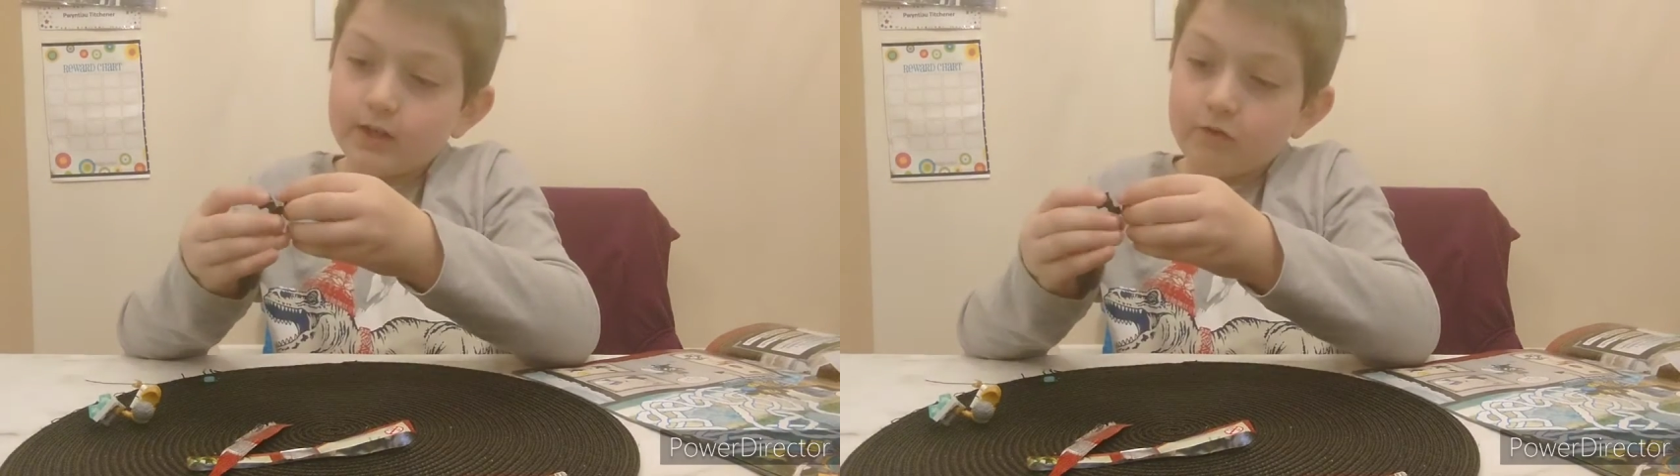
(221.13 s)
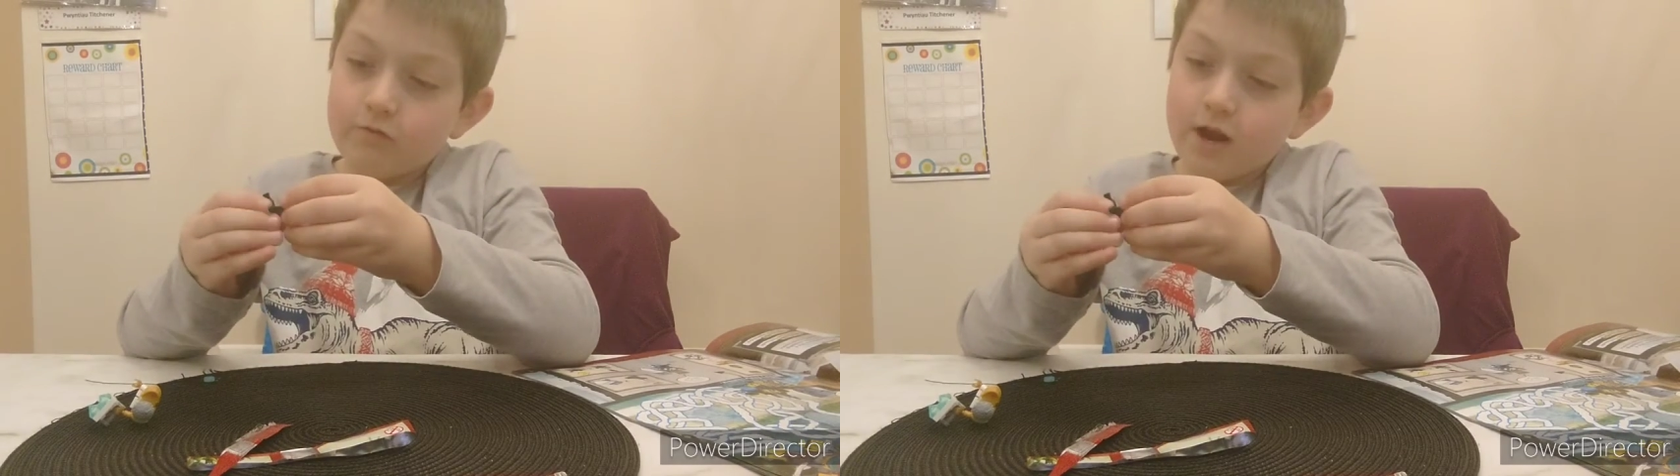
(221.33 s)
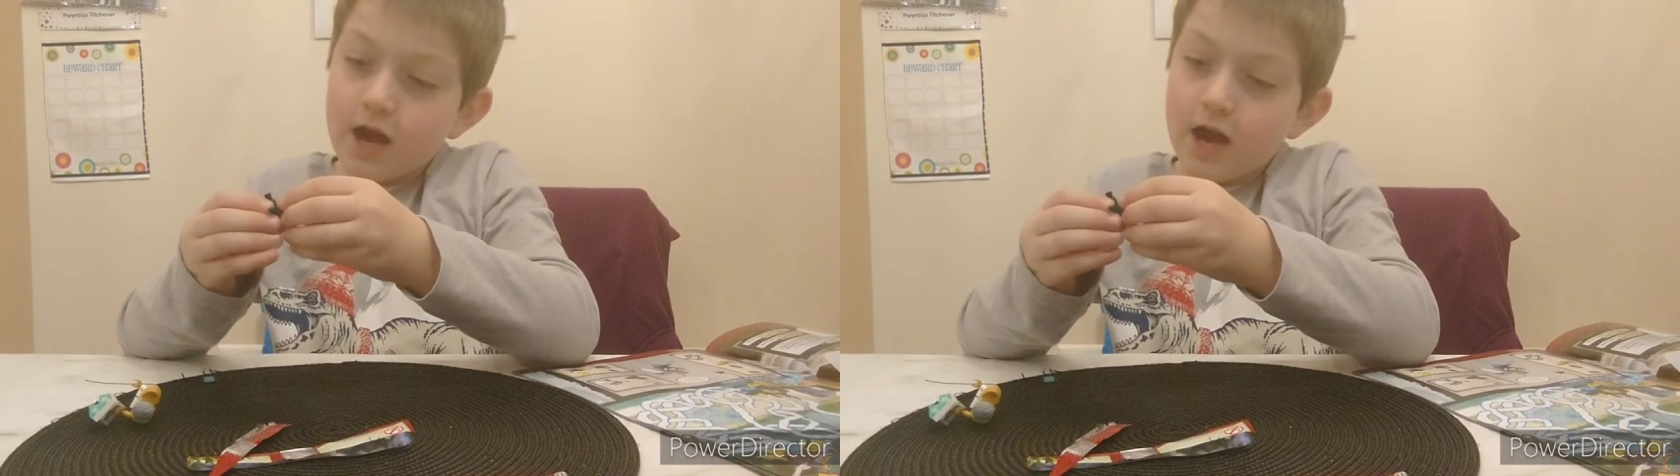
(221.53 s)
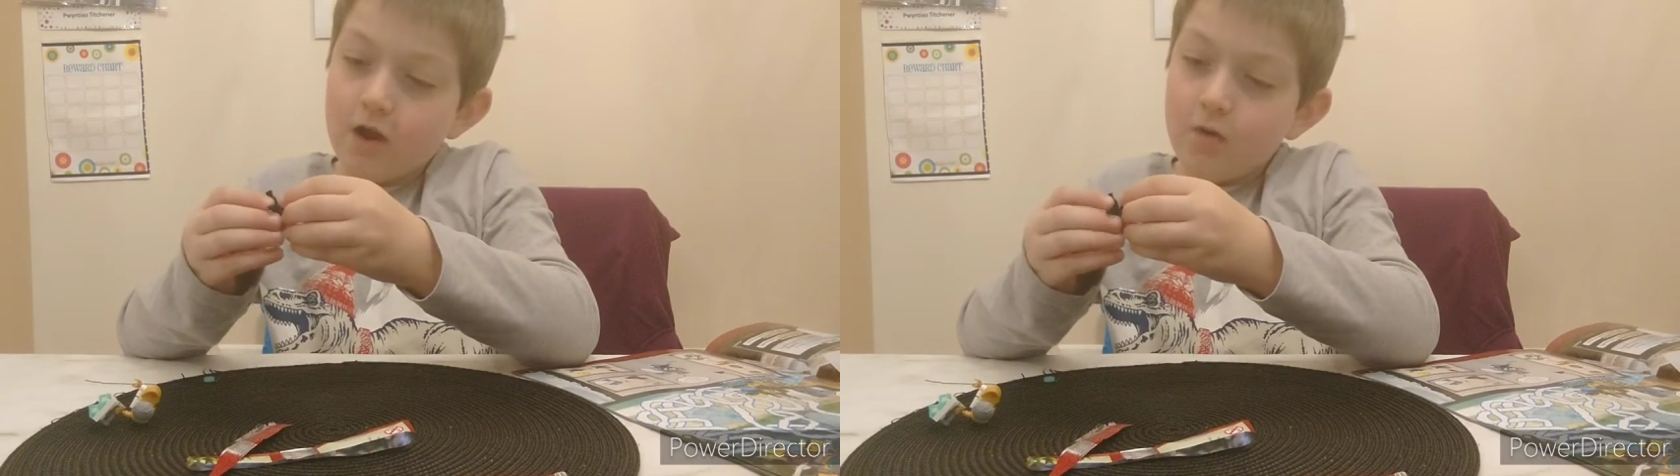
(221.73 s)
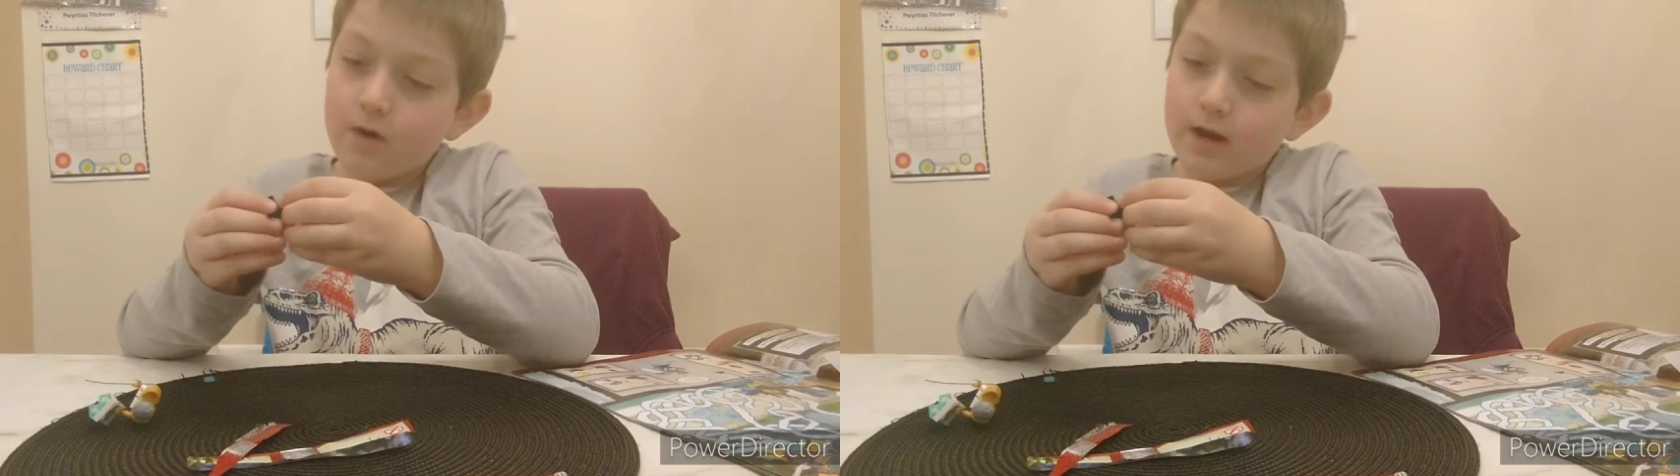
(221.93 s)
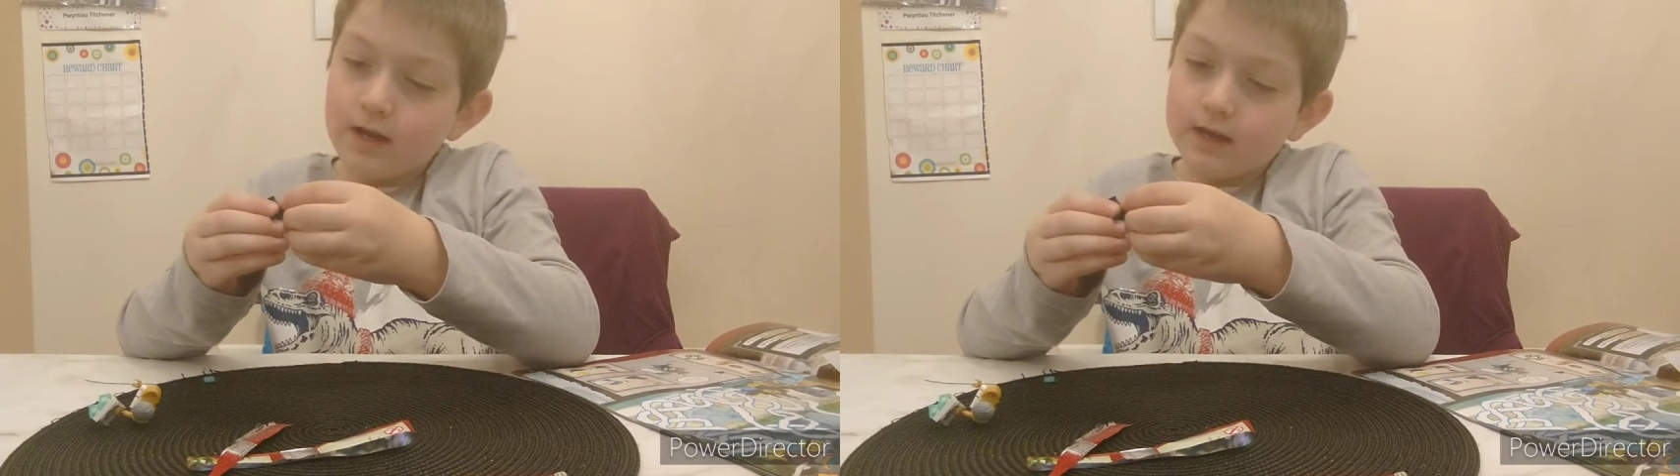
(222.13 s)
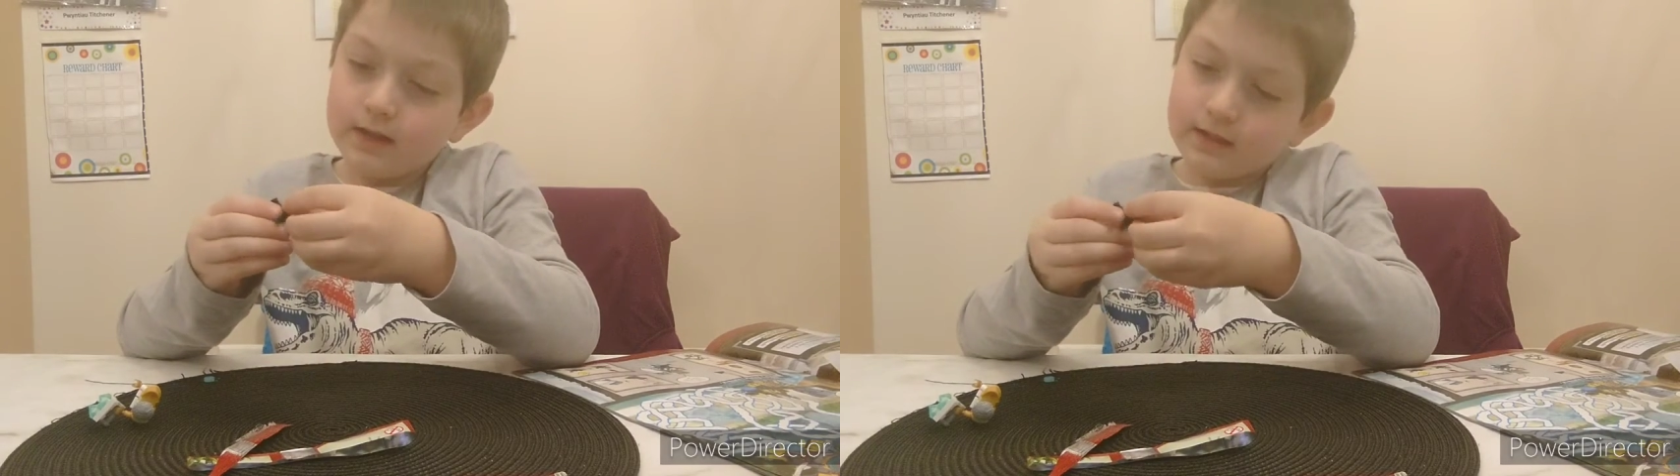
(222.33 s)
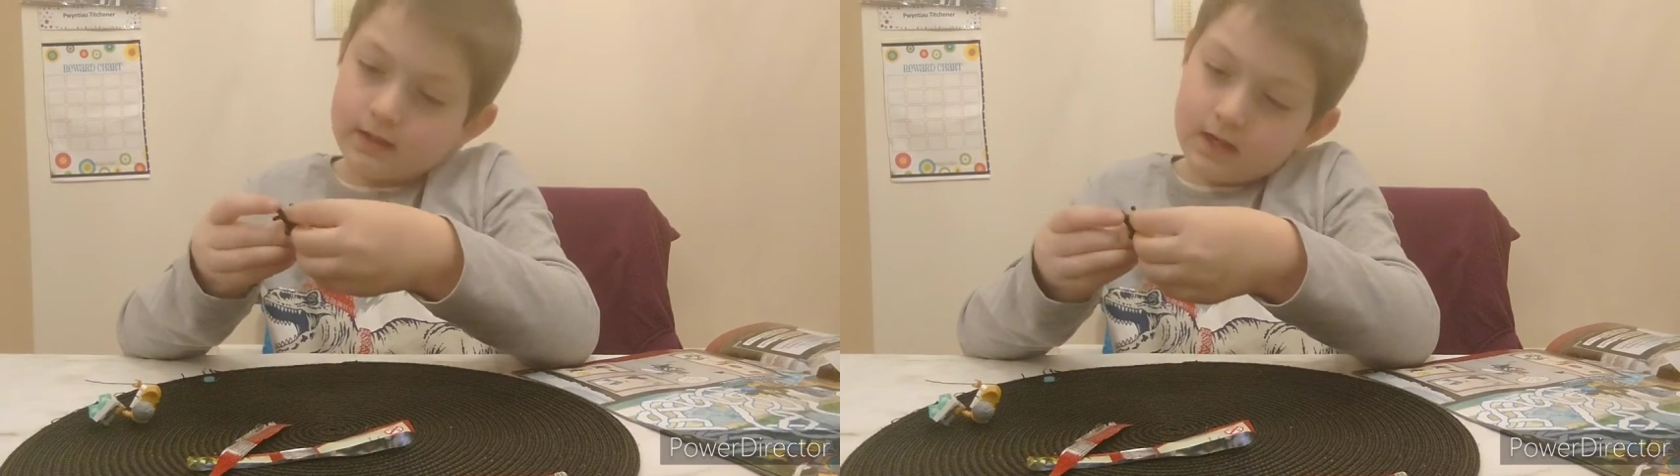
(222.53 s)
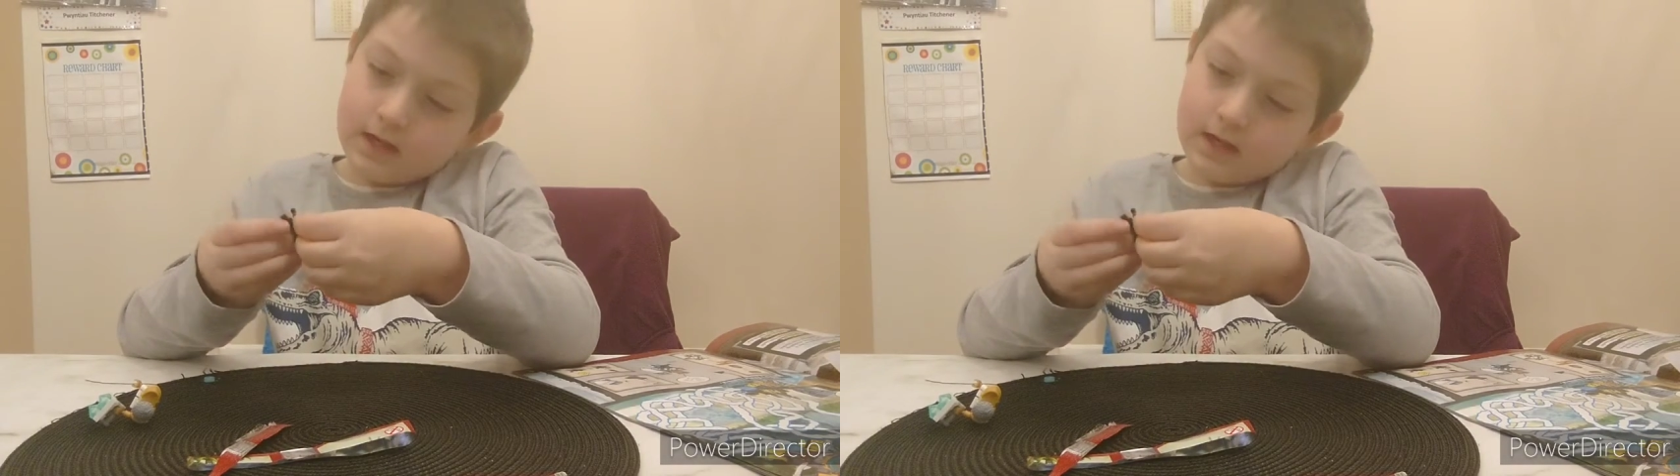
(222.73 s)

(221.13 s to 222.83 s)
do now is